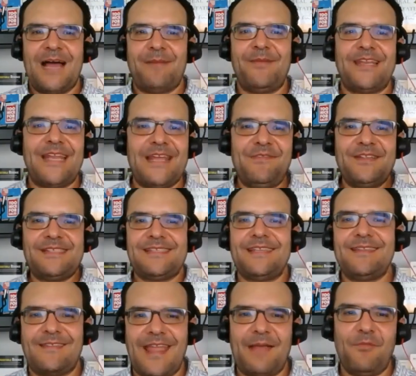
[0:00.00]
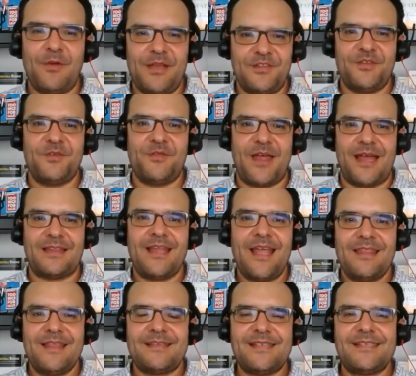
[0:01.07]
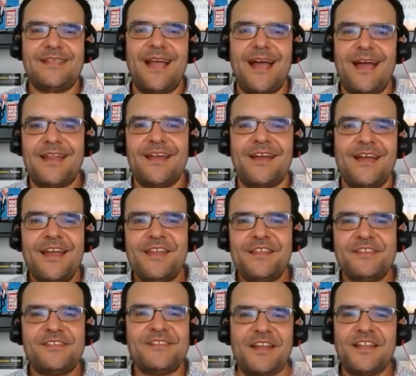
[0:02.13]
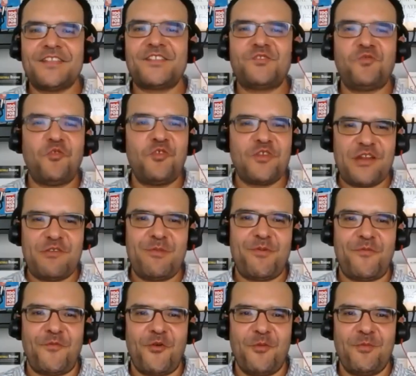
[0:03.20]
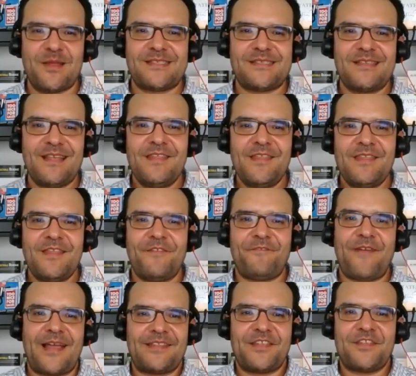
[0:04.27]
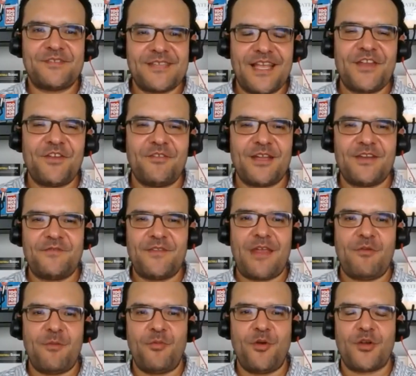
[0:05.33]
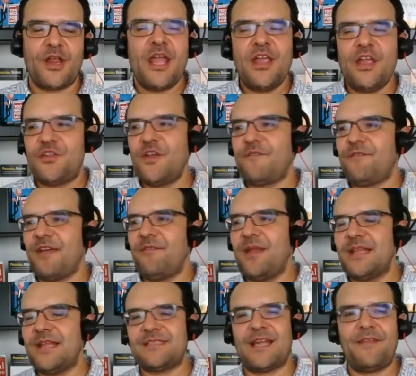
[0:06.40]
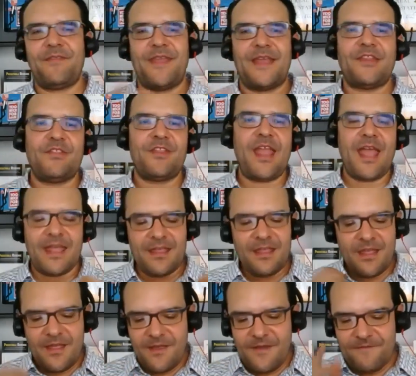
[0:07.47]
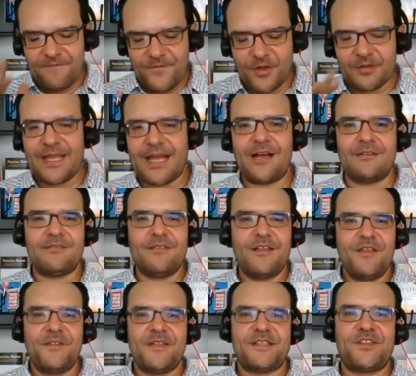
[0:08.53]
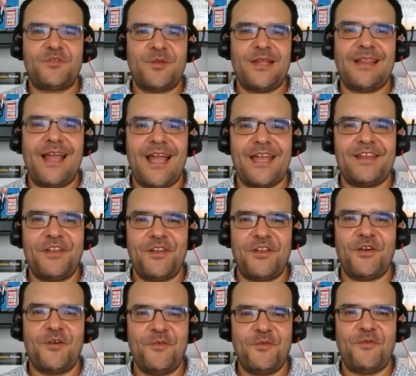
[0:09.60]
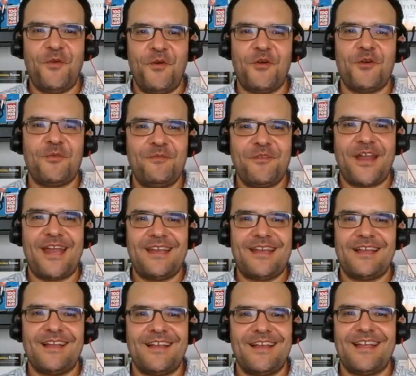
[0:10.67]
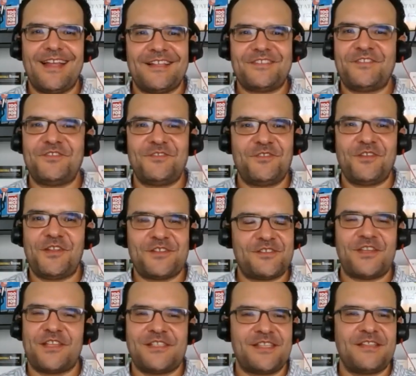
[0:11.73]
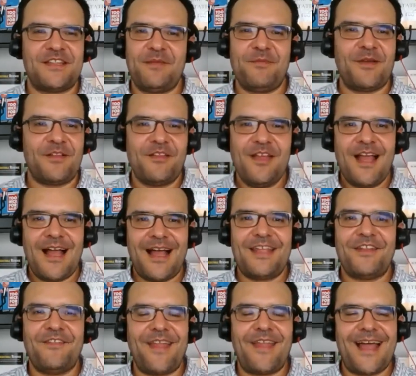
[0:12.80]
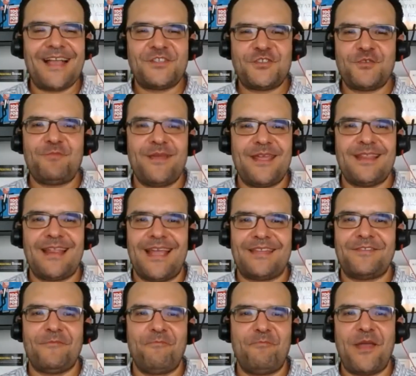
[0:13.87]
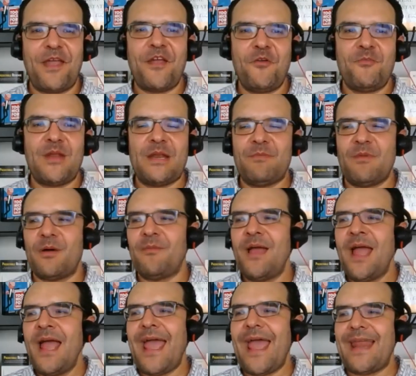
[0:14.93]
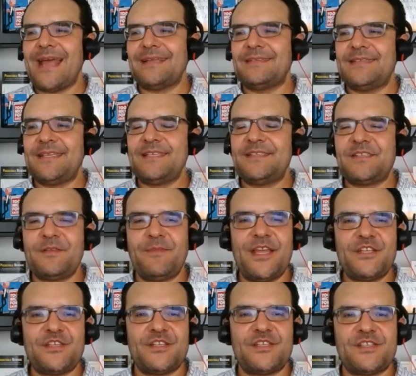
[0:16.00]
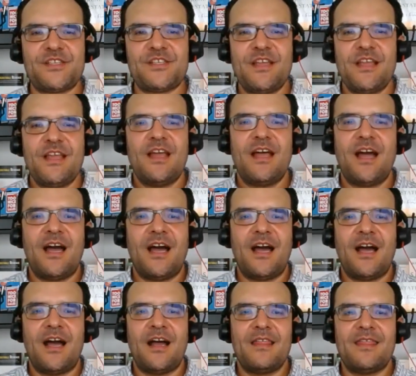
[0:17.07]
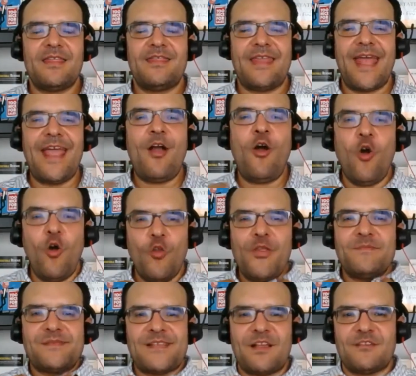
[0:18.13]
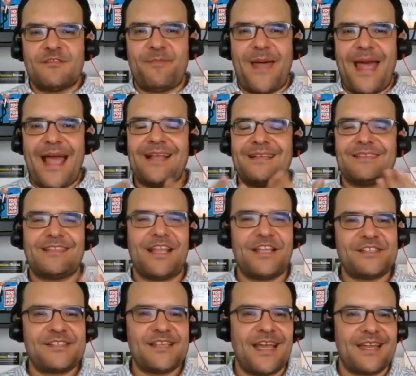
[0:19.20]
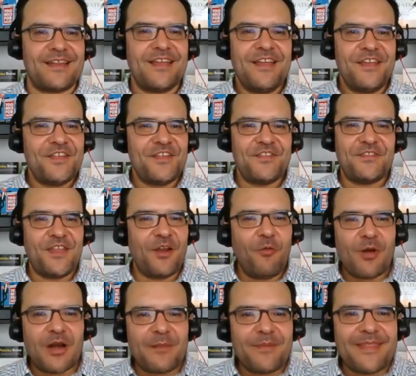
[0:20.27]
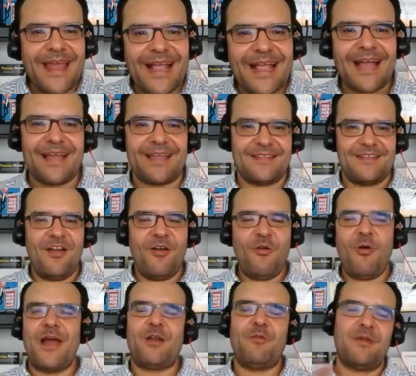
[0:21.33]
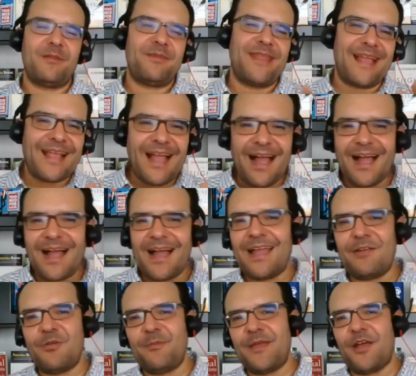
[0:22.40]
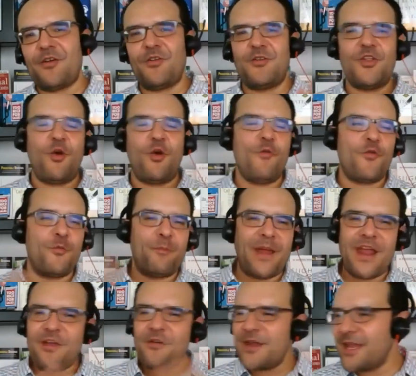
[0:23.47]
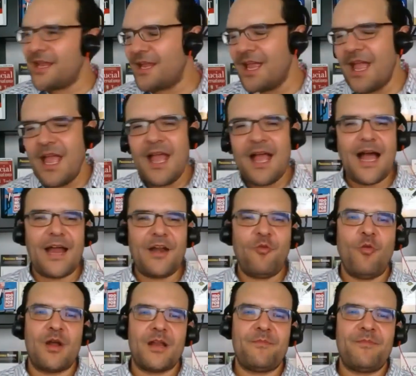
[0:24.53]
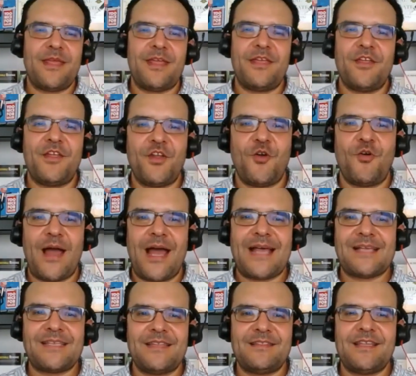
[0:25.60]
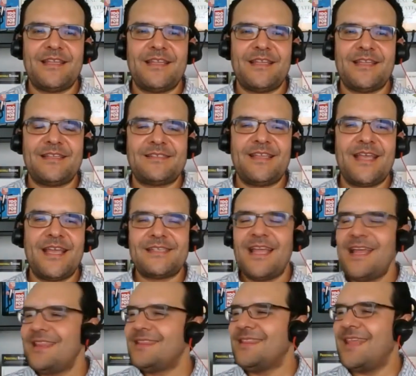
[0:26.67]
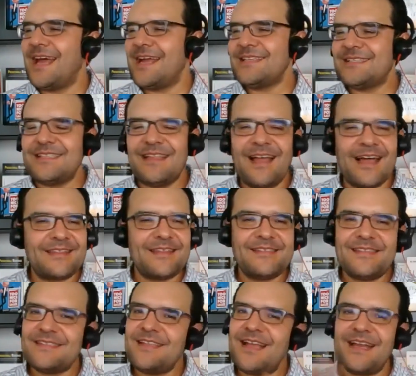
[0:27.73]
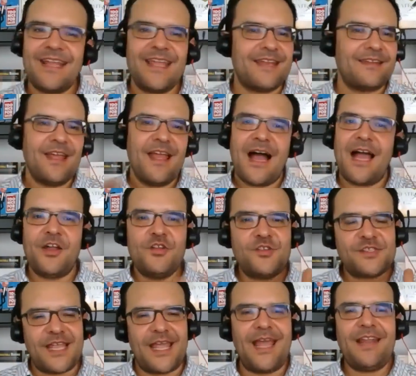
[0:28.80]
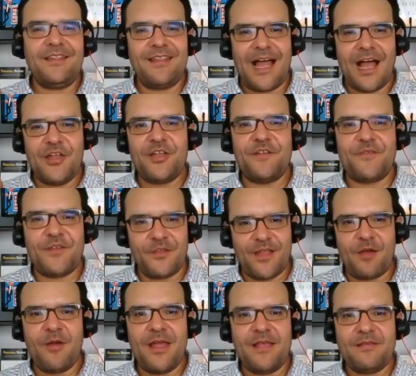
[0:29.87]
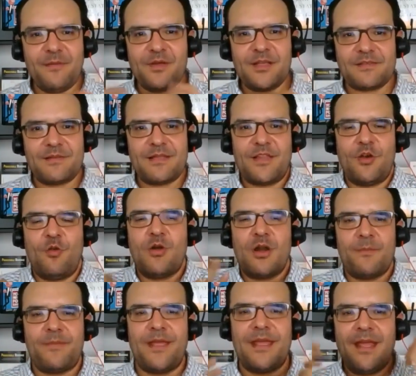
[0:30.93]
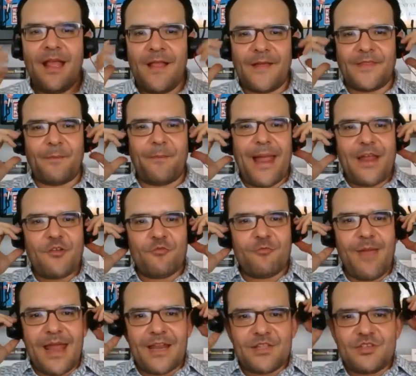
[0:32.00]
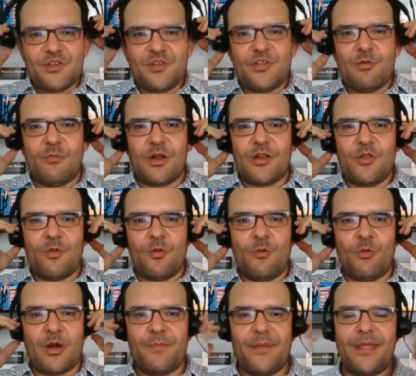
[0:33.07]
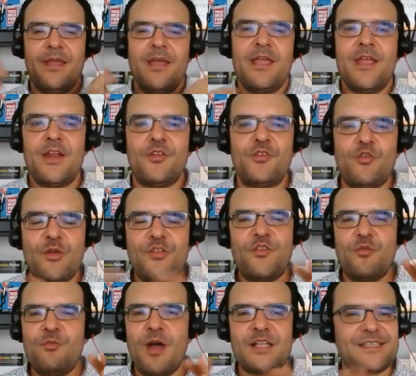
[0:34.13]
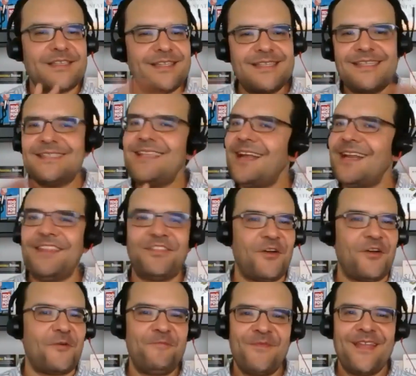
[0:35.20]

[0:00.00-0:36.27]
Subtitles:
I mean, to even sit at the table and you do that. This is not extraordinary performance. The fact that you sent your end of day report, you took 5 minutes at the end of the day, filled out this 3-line, form, right? And sent an email. That should be like the bare minimum. And I see some agents, they hold themselves back because, like you said, they don't want to be that guy. Oh, I don't want to be that guy. I want to be, overbearing. I don't want to be, asking these things. This is not it. I understand how you can feel that way. People, because they don't want to be like the micromanager. They want to be, doing too much. This is not it though.